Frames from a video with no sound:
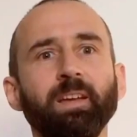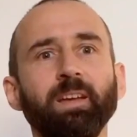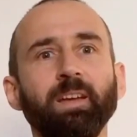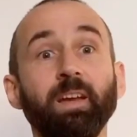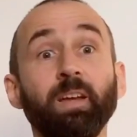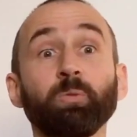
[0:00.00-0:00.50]

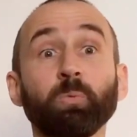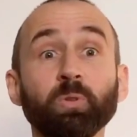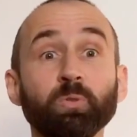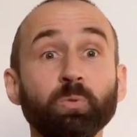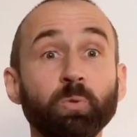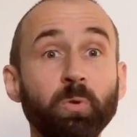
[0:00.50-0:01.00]
And what
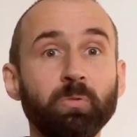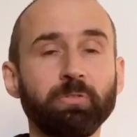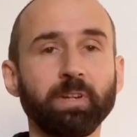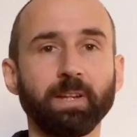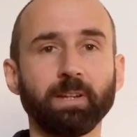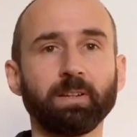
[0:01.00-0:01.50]
do you
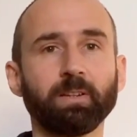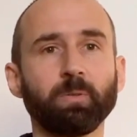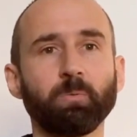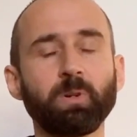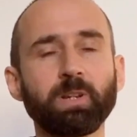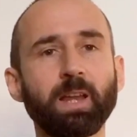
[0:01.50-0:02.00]
think?
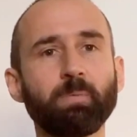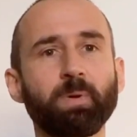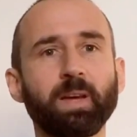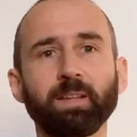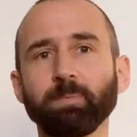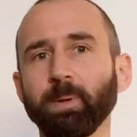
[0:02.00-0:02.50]
What can we
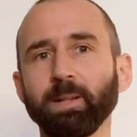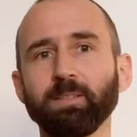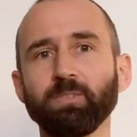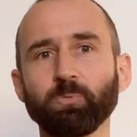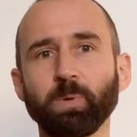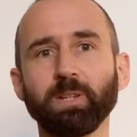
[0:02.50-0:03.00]
expect in
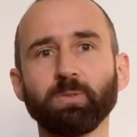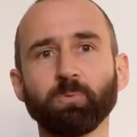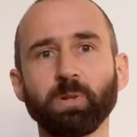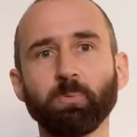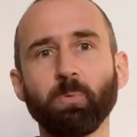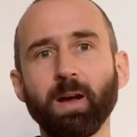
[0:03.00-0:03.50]

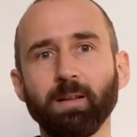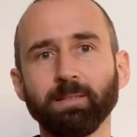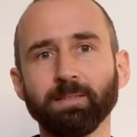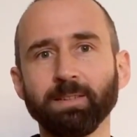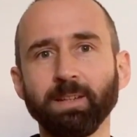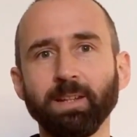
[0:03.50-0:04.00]
2021?
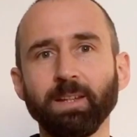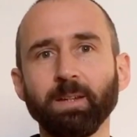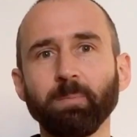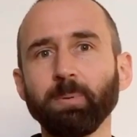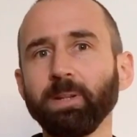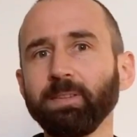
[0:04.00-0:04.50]

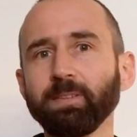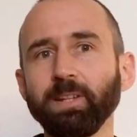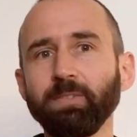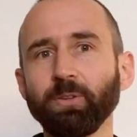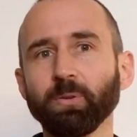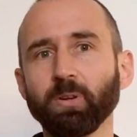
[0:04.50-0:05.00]
Please leave
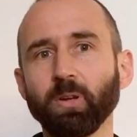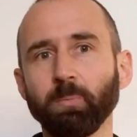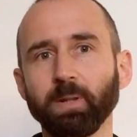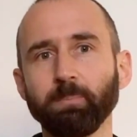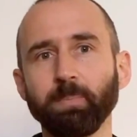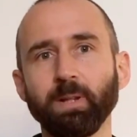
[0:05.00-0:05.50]
your comment
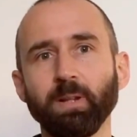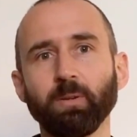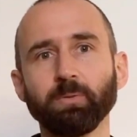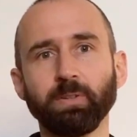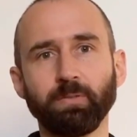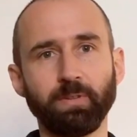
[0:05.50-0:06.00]
below
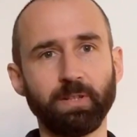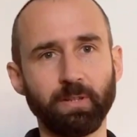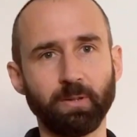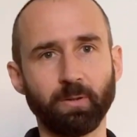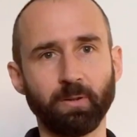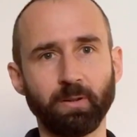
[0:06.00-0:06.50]
this
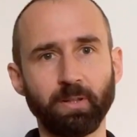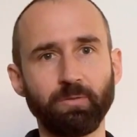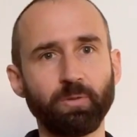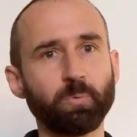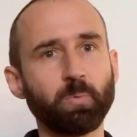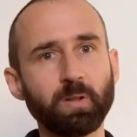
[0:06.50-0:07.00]
video. If you
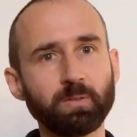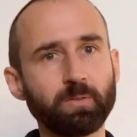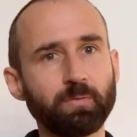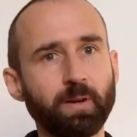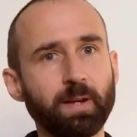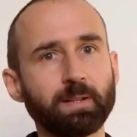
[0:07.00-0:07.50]
want to
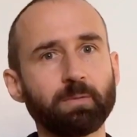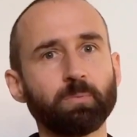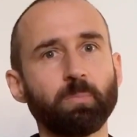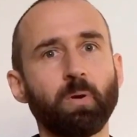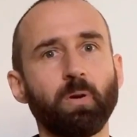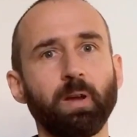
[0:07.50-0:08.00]
find out
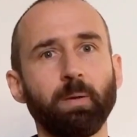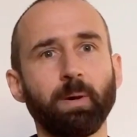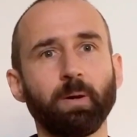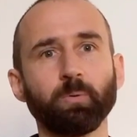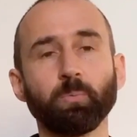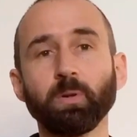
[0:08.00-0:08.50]
more about
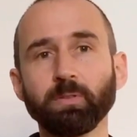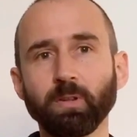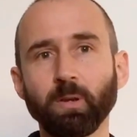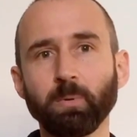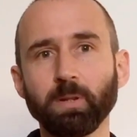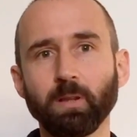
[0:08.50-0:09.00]
what's
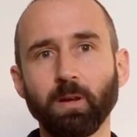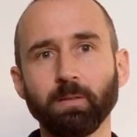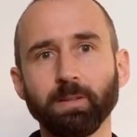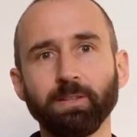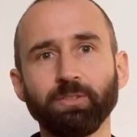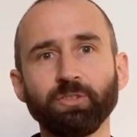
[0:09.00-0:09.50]
going on in
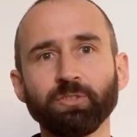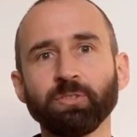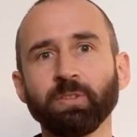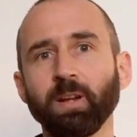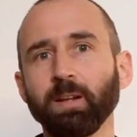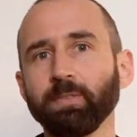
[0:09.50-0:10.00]
digital
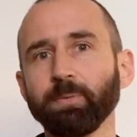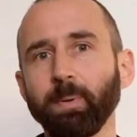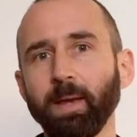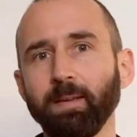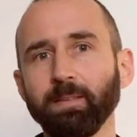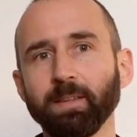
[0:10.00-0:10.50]
health space,